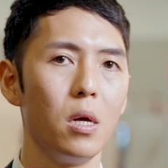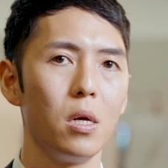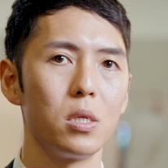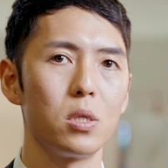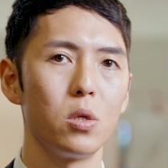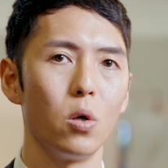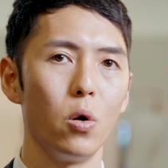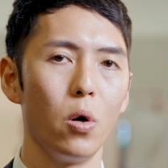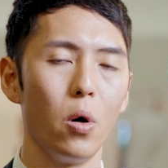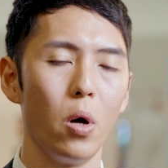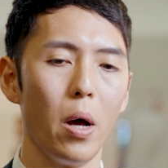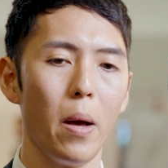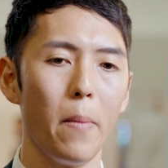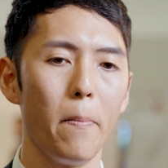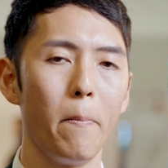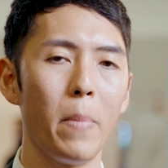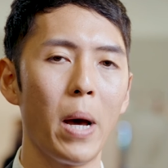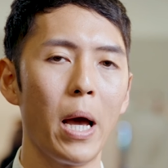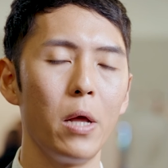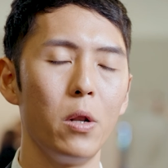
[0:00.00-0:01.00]
So
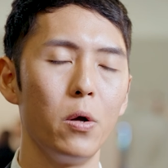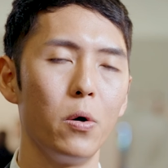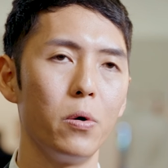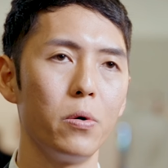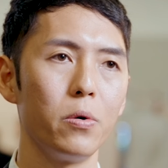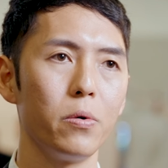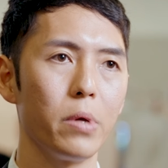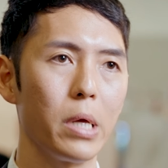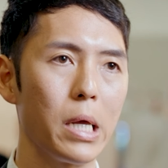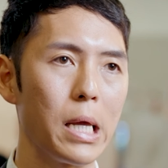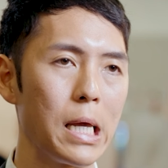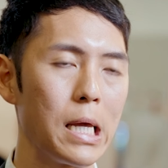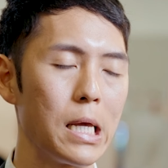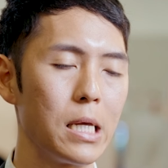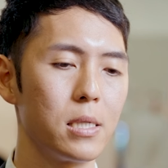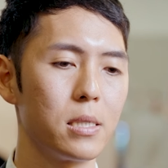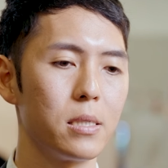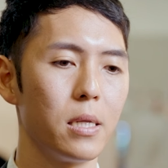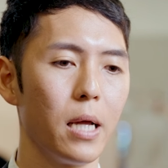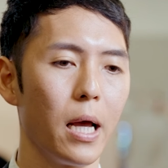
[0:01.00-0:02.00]
my role
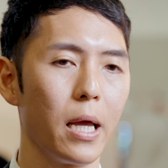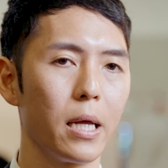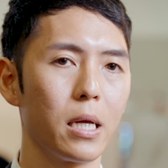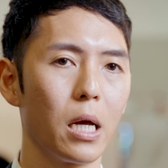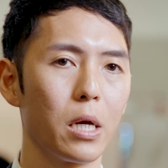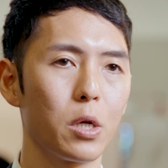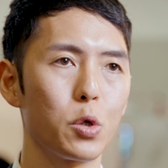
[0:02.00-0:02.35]
is like uh,